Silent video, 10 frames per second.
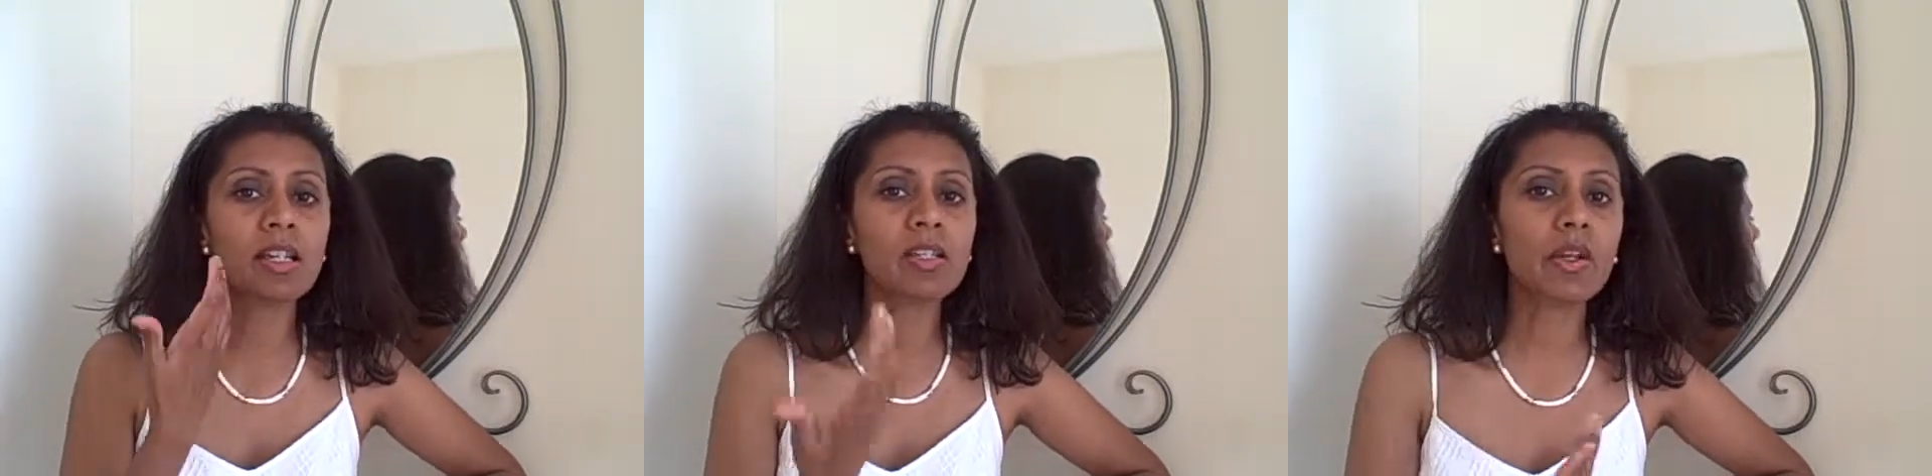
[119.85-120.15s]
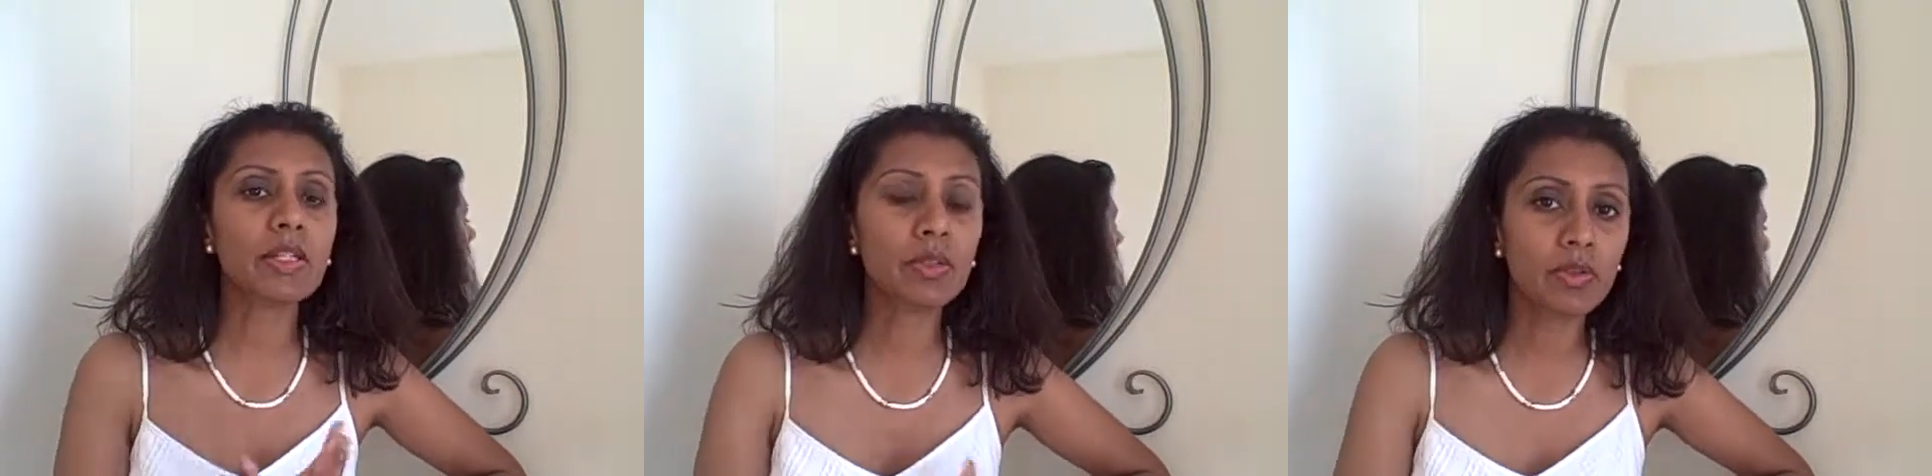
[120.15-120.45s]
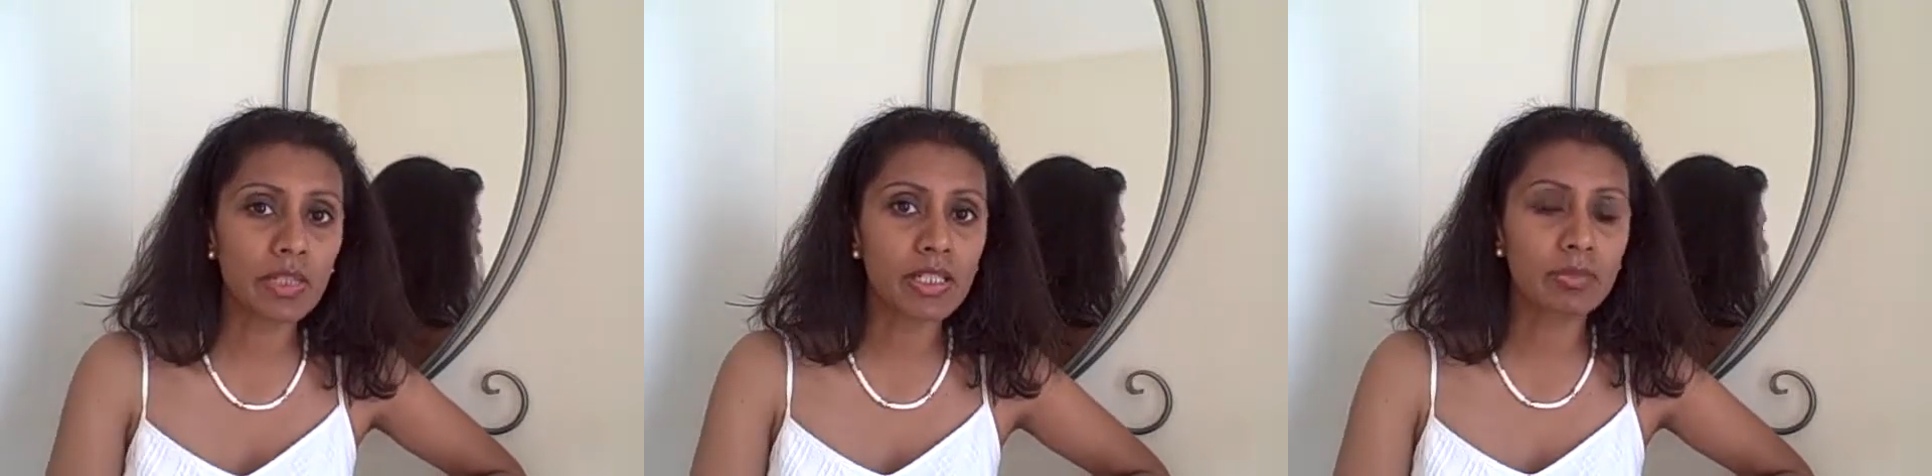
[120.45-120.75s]
so I
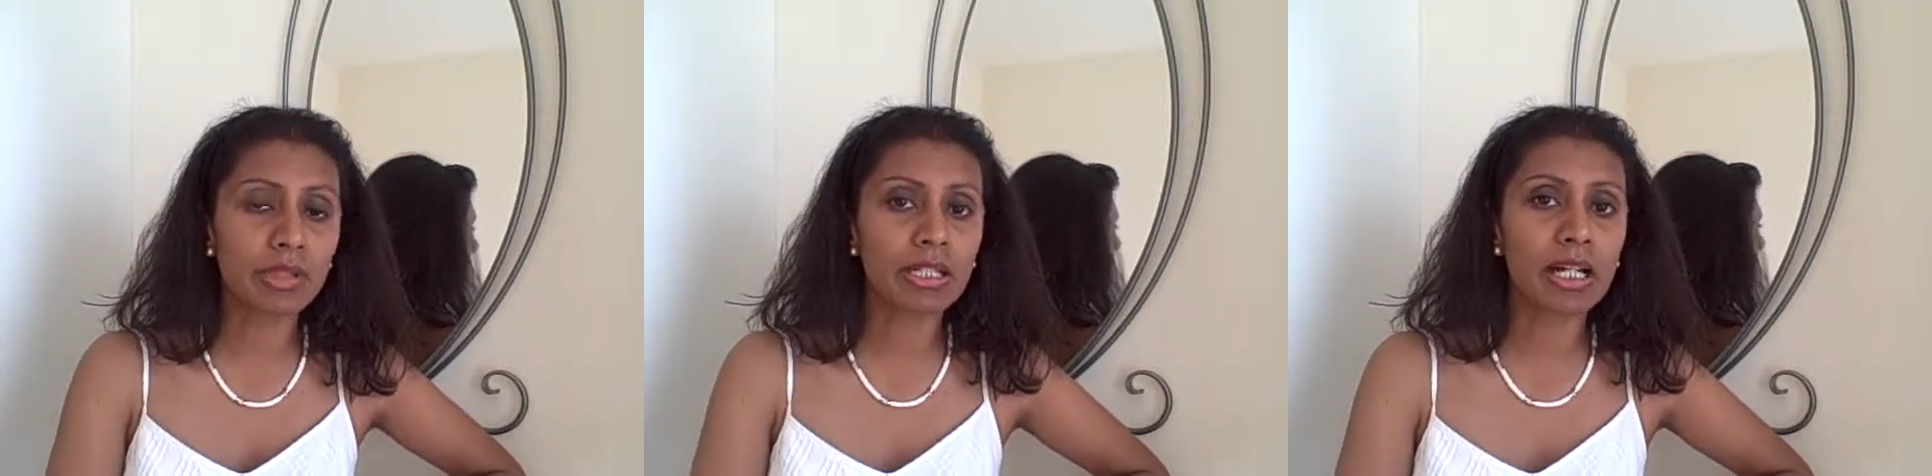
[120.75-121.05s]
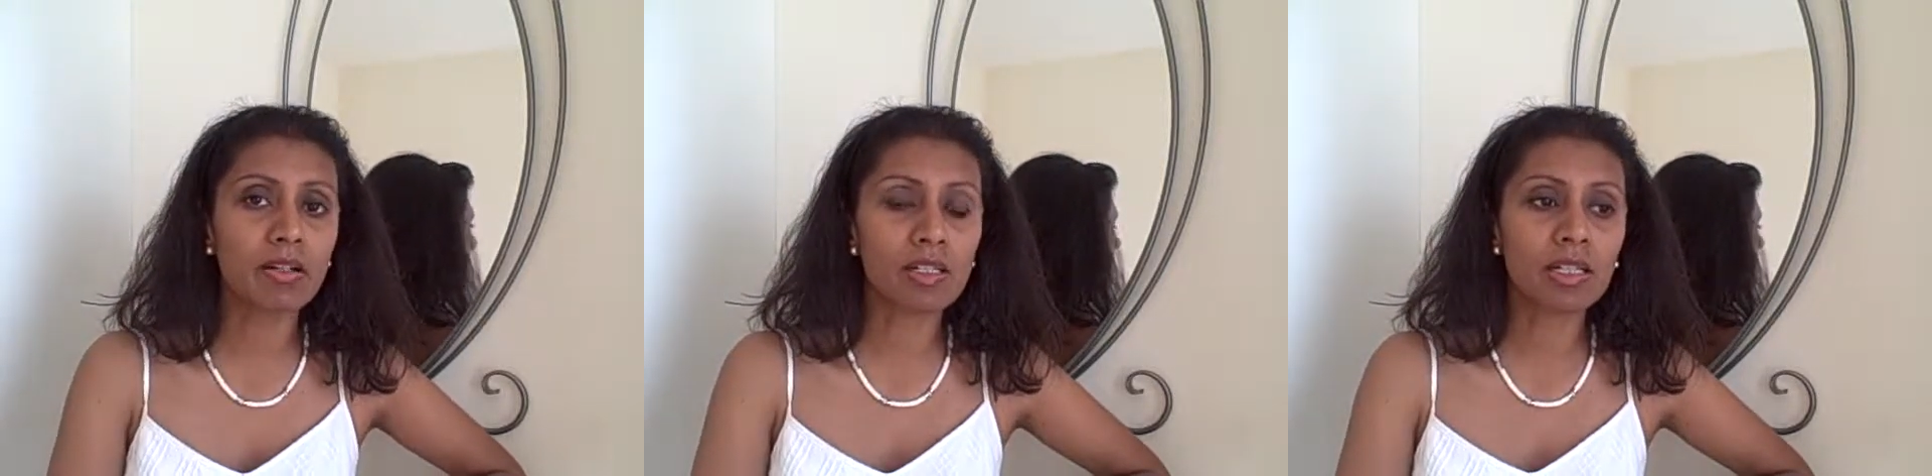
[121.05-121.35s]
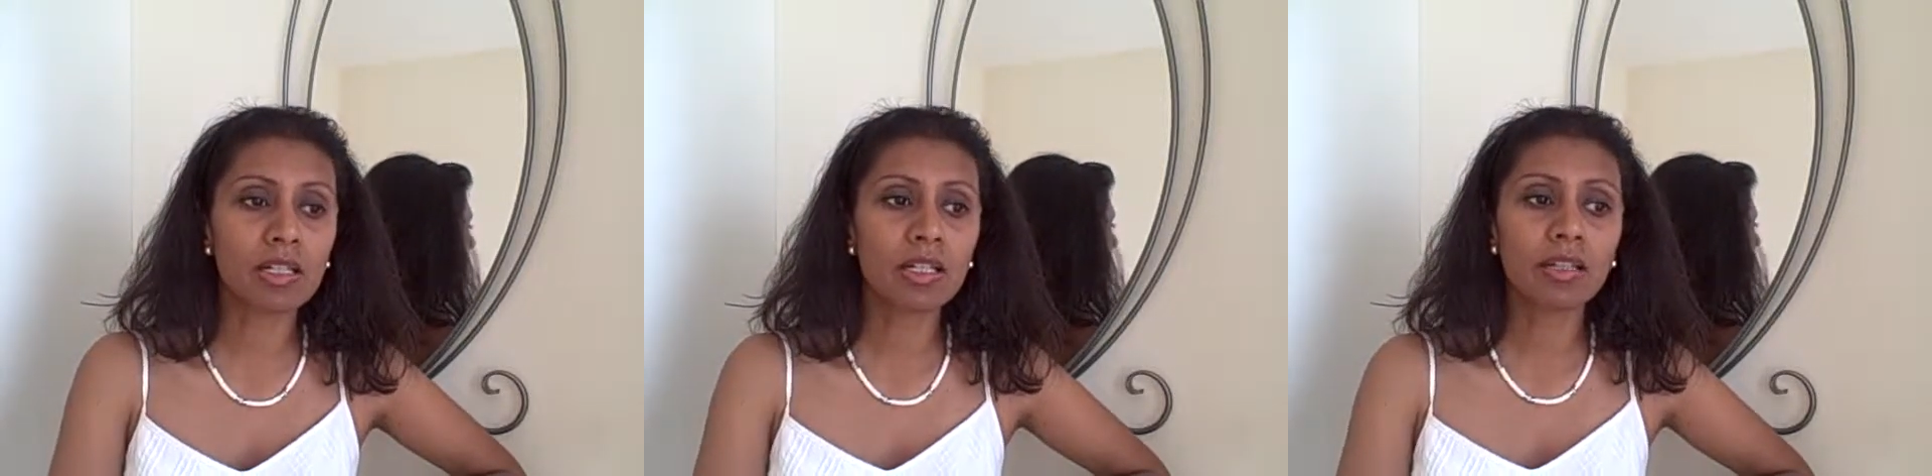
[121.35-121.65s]
do need to bring out
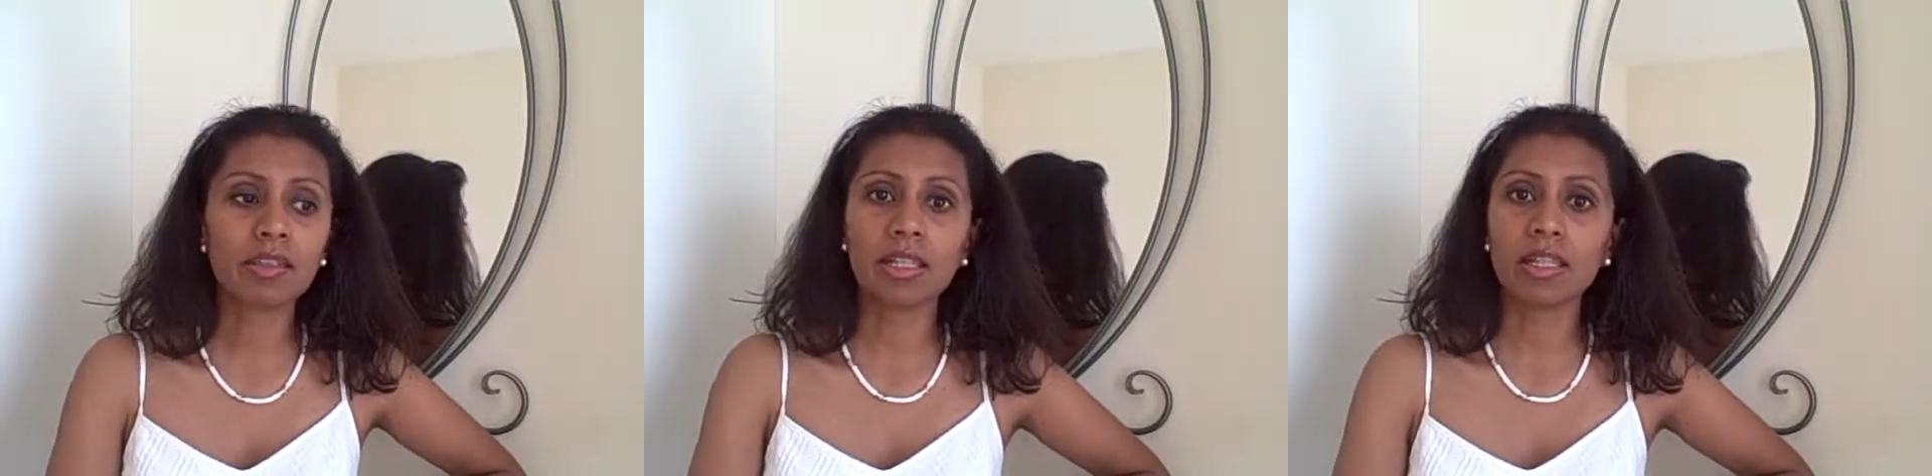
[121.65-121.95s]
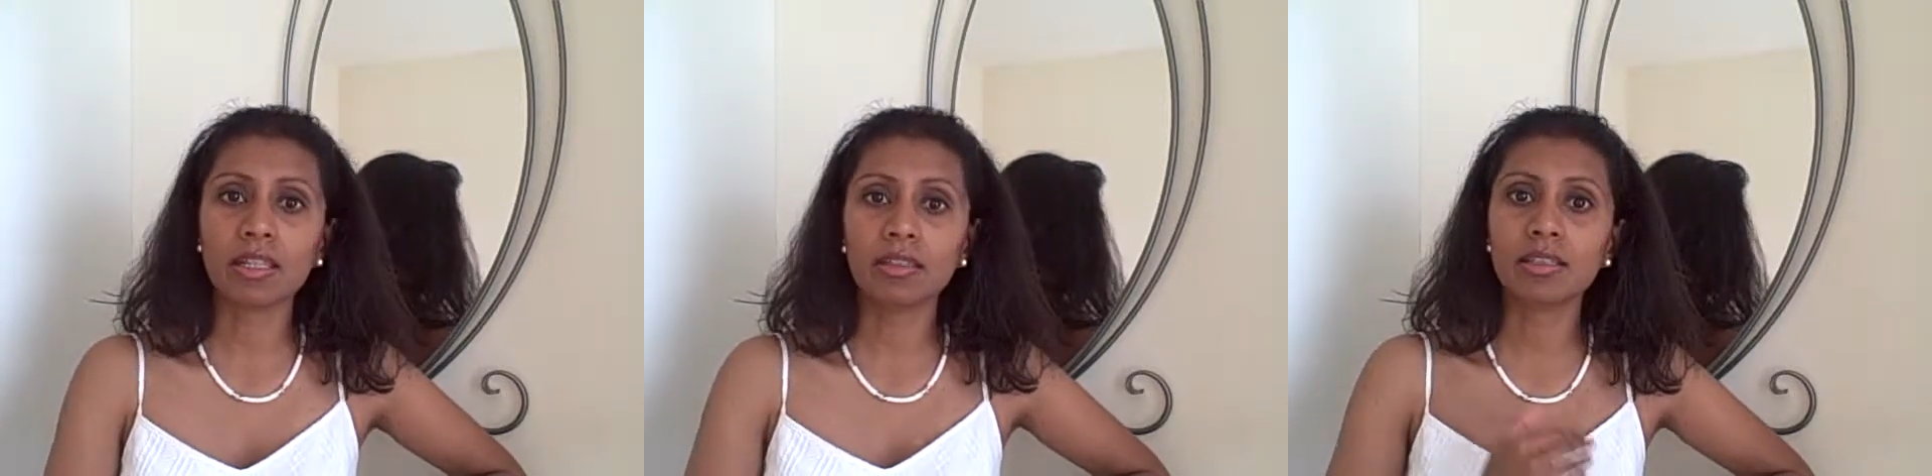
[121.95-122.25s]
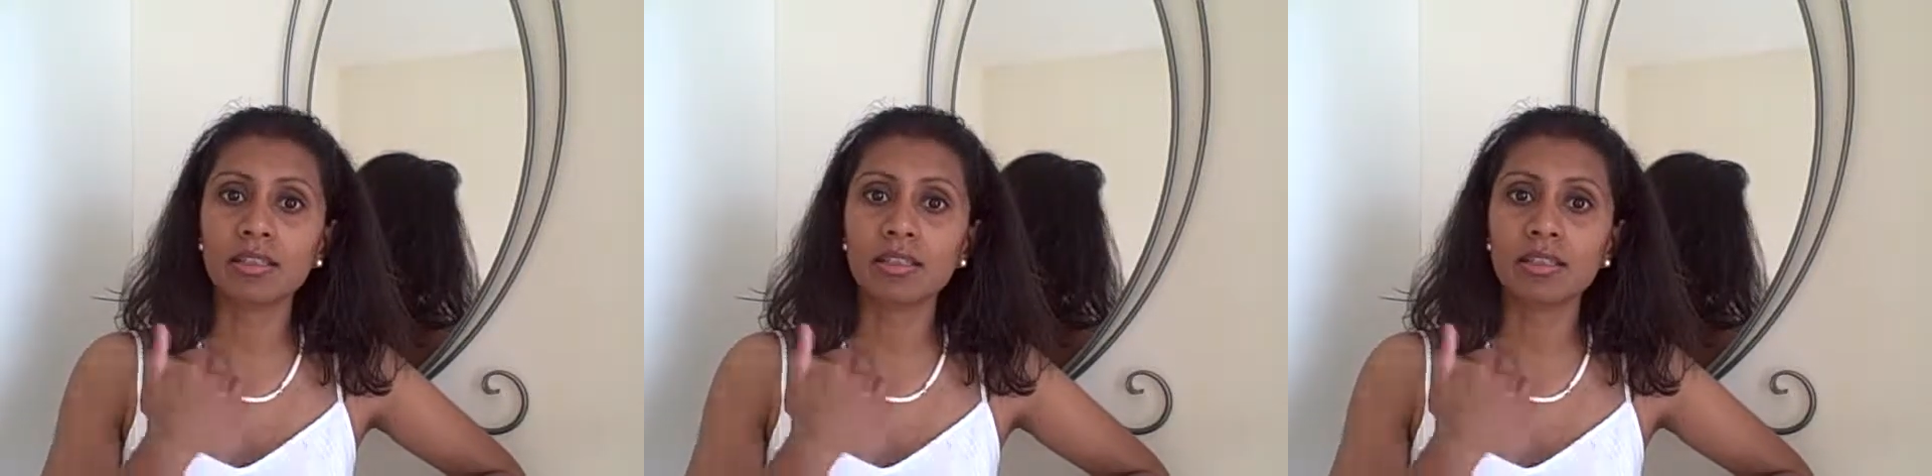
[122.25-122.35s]
the